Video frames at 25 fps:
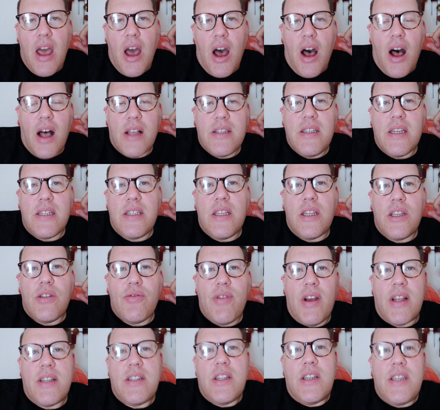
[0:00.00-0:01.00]
artistic
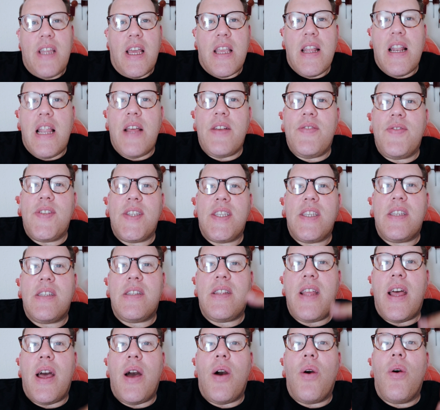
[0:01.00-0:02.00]
director. Daniel Evans is
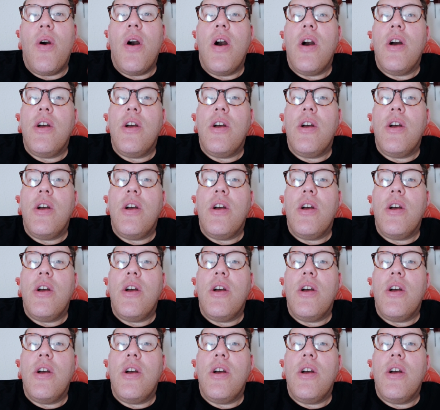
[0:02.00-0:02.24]
now